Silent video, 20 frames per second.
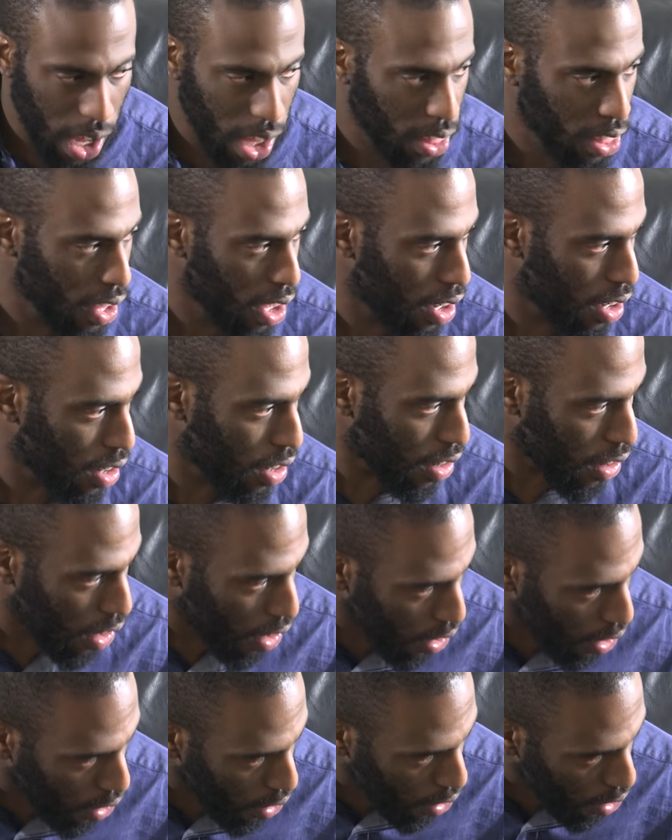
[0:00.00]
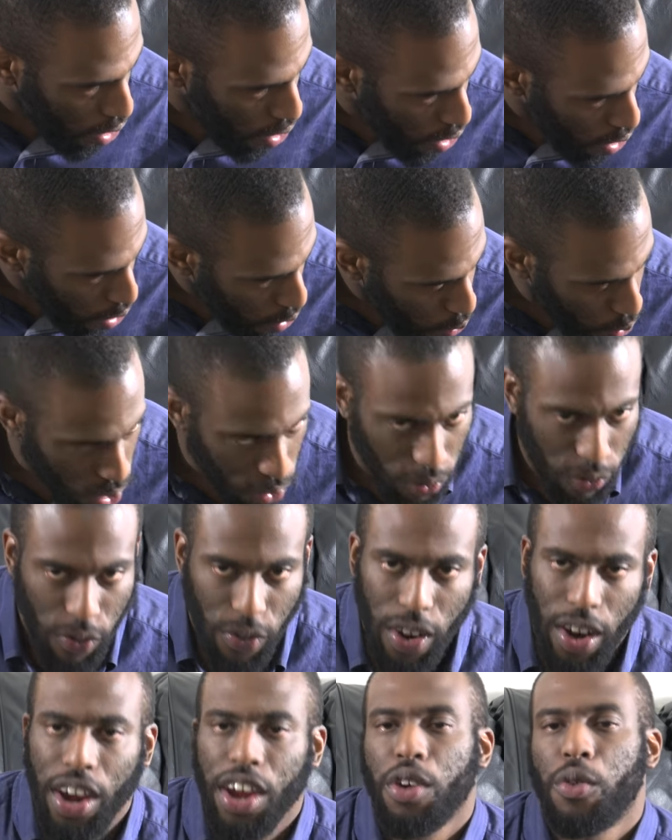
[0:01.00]
I thought it all was
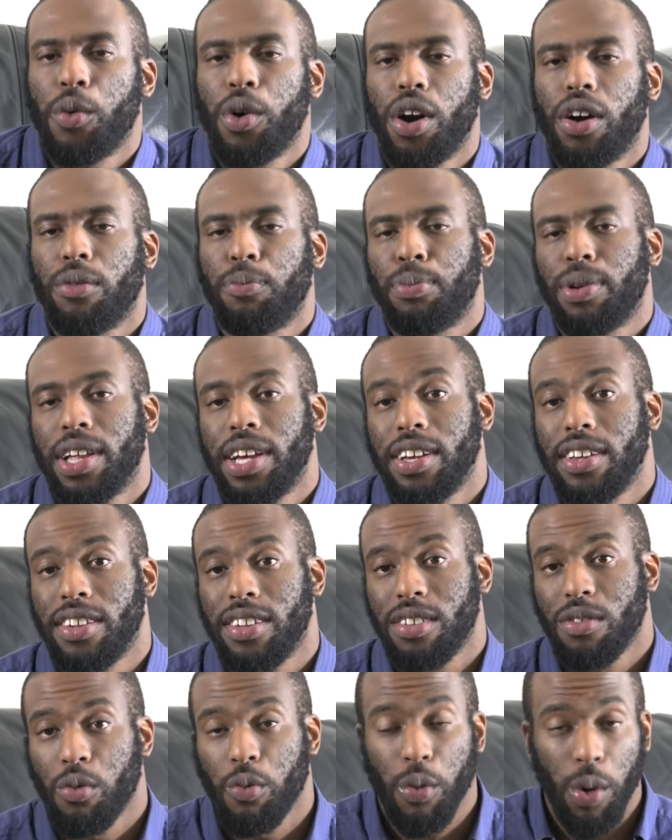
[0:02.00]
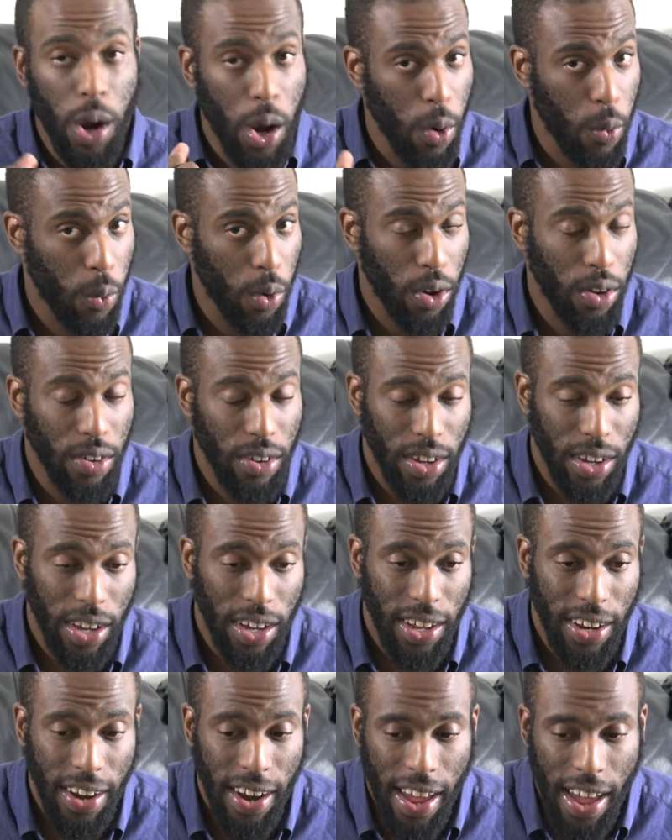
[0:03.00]
very well placed, very well
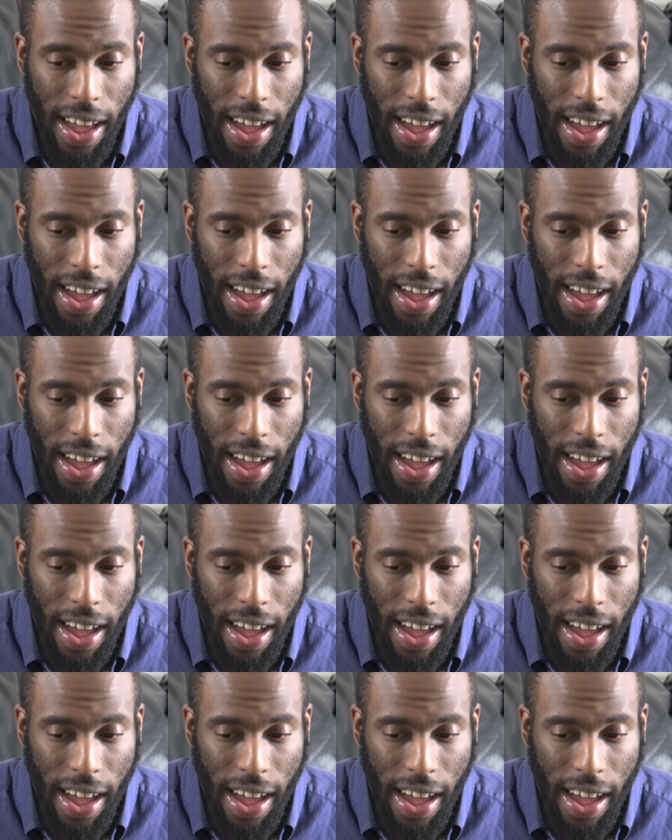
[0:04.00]
done.